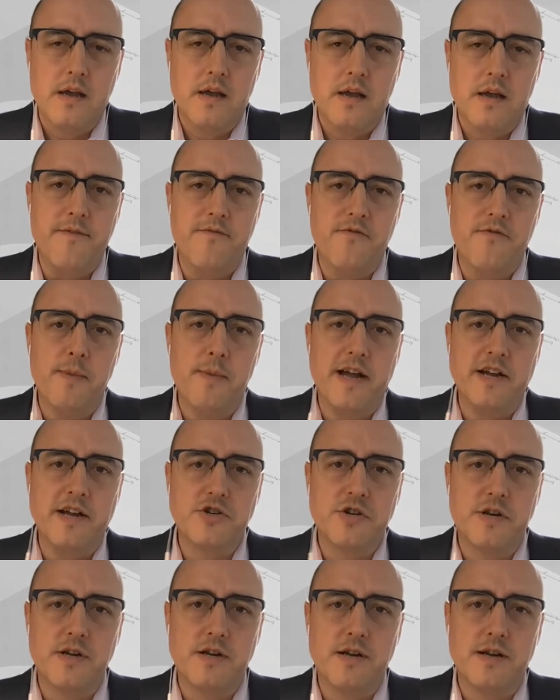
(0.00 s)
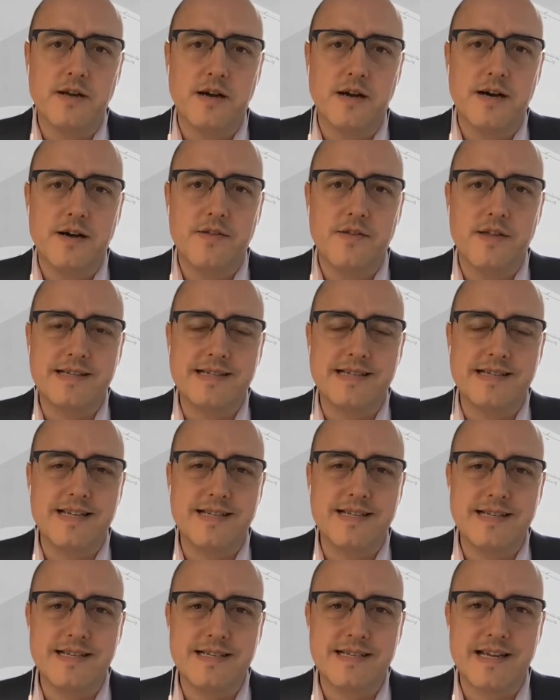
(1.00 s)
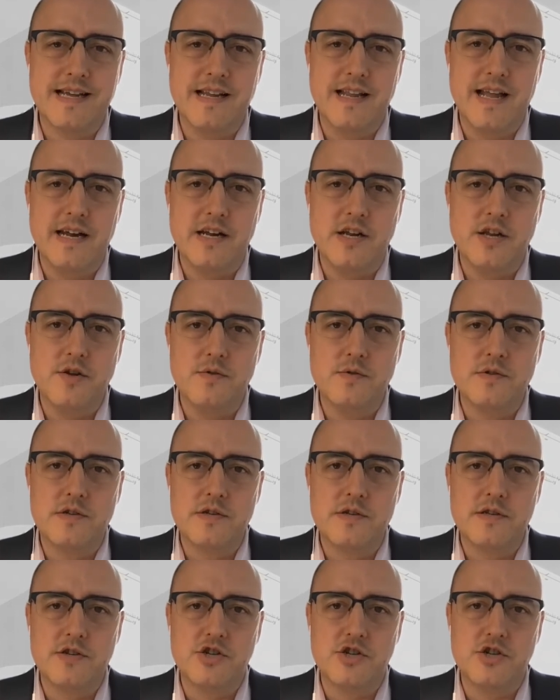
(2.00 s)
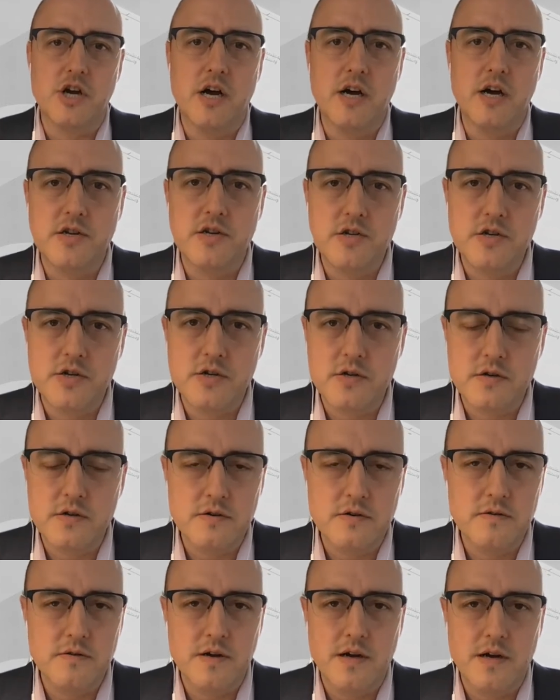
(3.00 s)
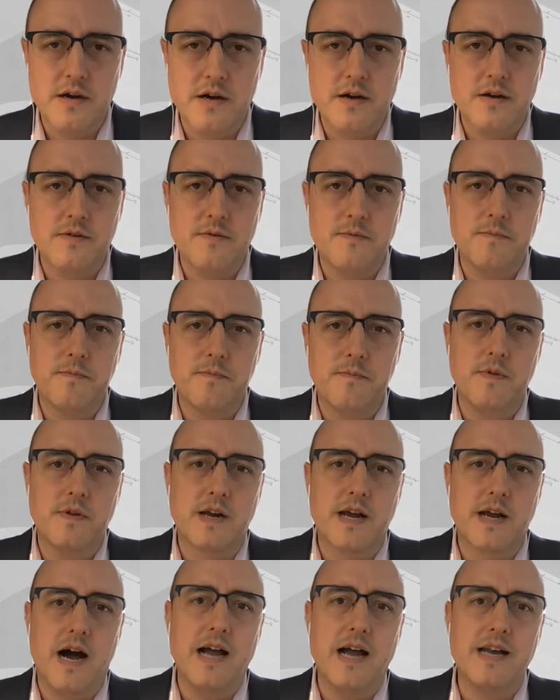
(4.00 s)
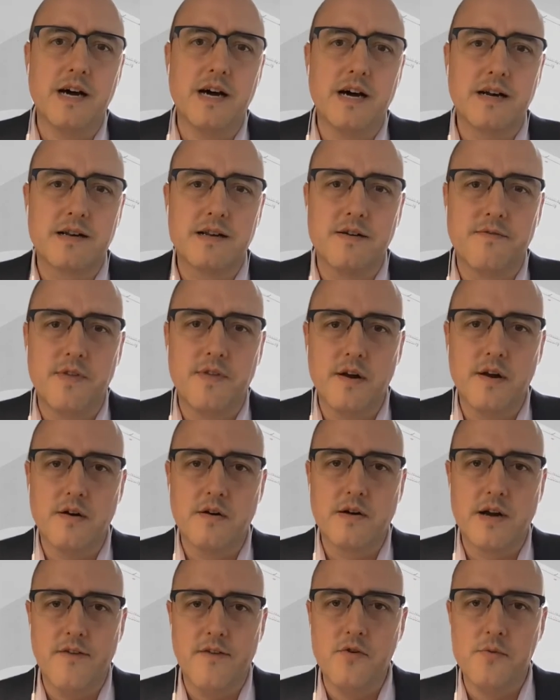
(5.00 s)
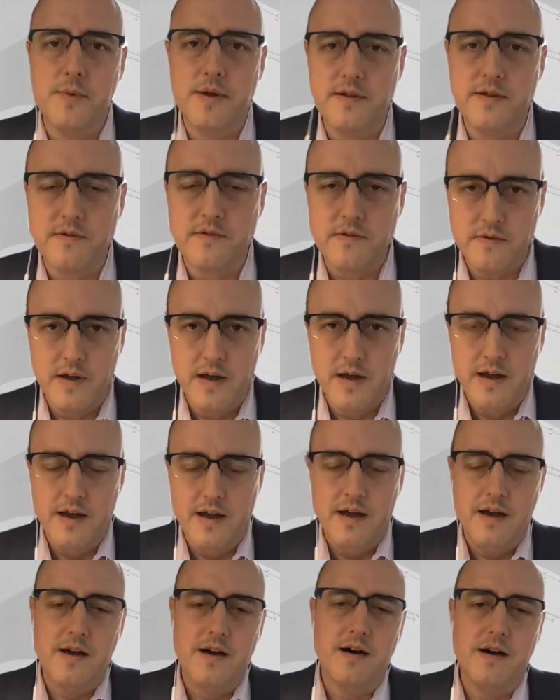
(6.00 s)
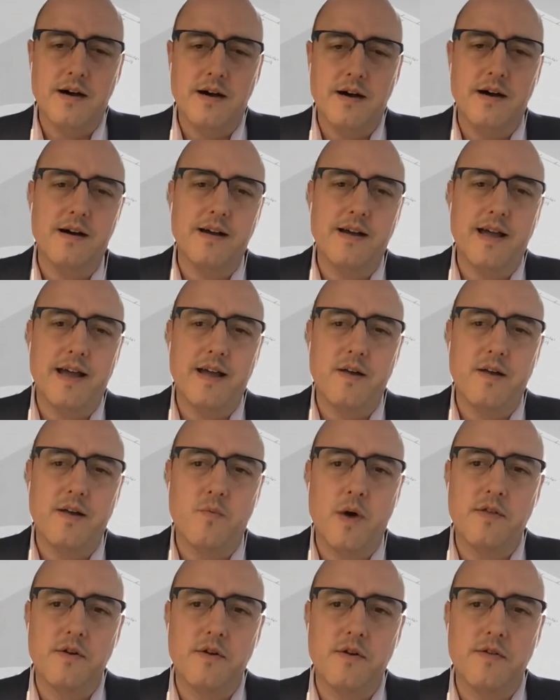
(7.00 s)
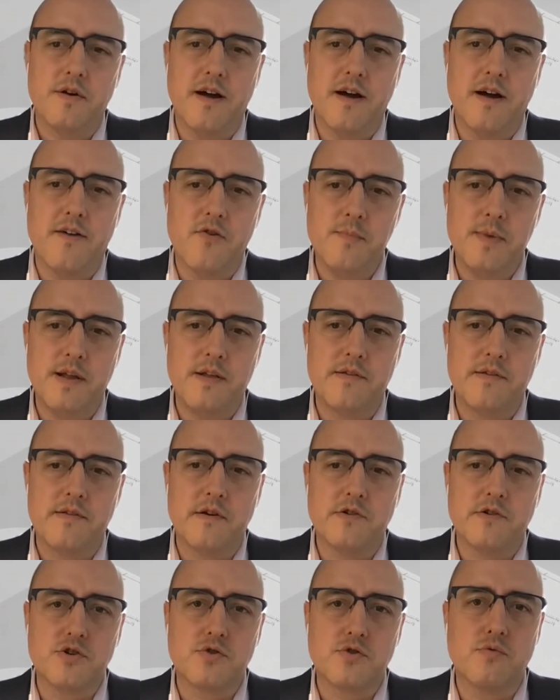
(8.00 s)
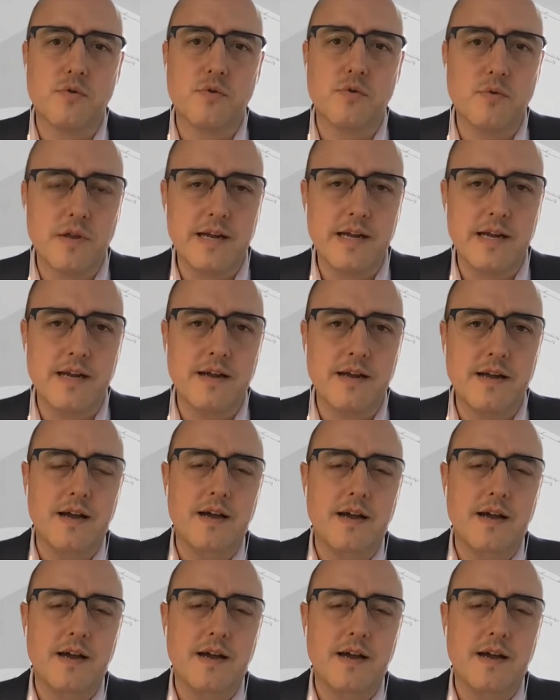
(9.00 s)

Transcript: Information that citizens can then use to judge the conduct of their governments and whether their governments are truly